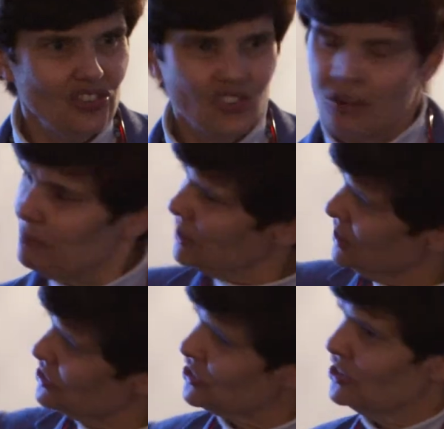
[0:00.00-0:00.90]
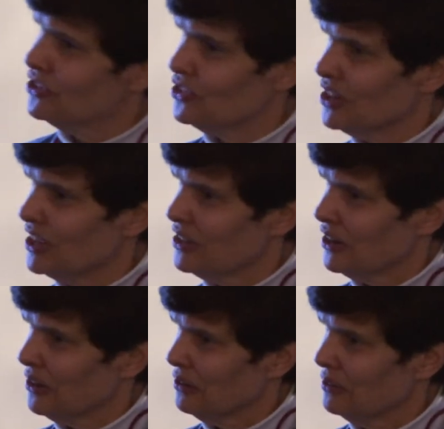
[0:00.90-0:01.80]
to something, it's going to stay
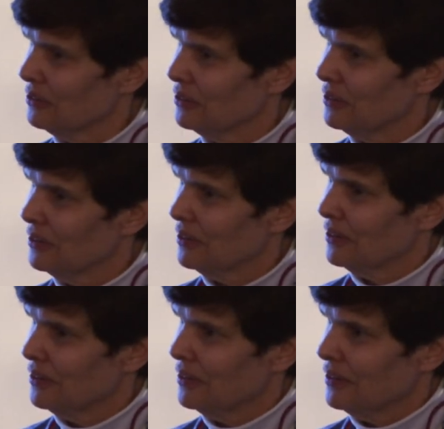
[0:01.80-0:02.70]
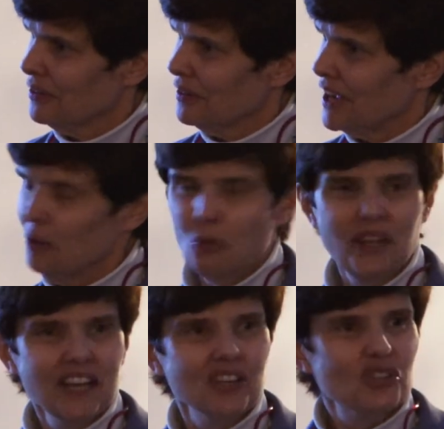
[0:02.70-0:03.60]
there. And
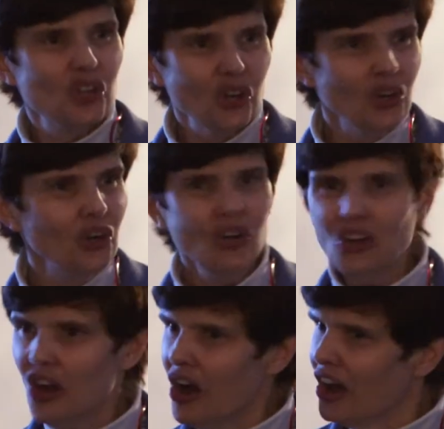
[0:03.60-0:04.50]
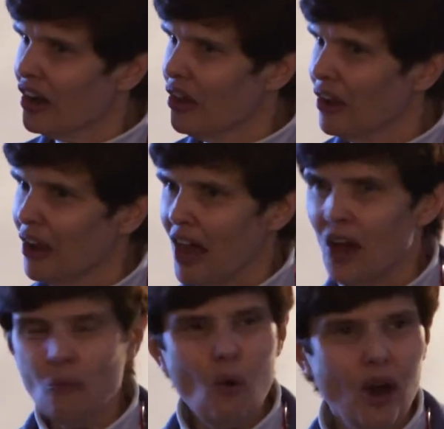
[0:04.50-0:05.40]
we can turn on a
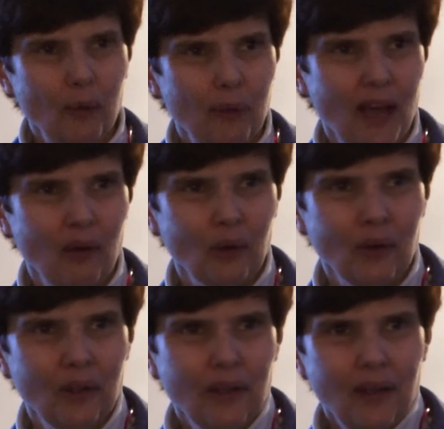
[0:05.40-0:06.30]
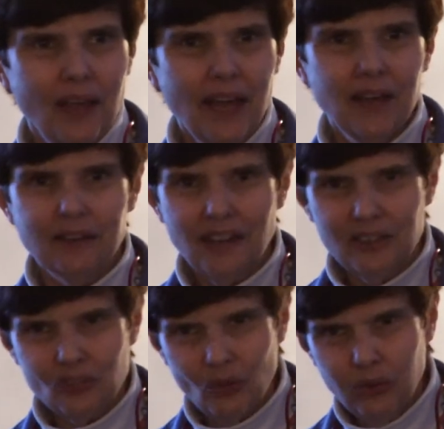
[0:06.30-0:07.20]
lot of water power. And it
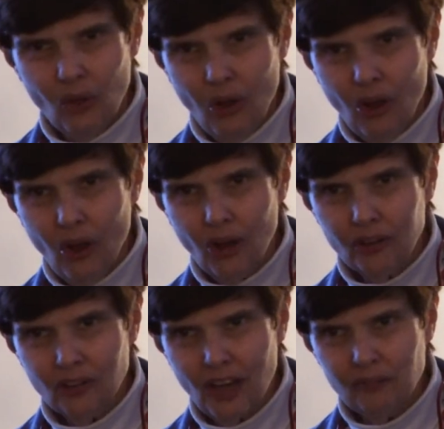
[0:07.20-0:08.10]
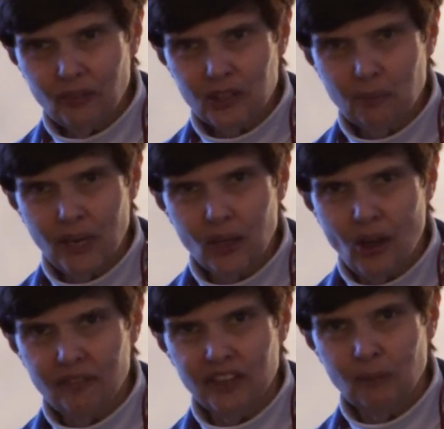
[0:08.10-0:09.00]
takes a long time for it to break
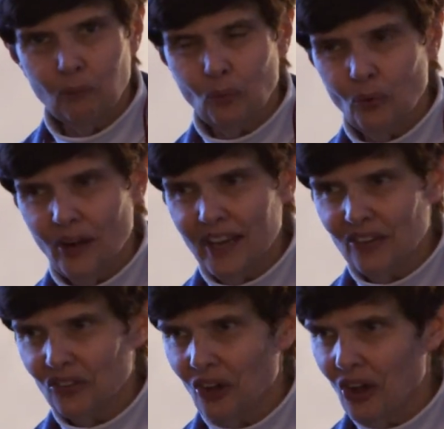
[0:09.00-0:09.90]
off, and it breaks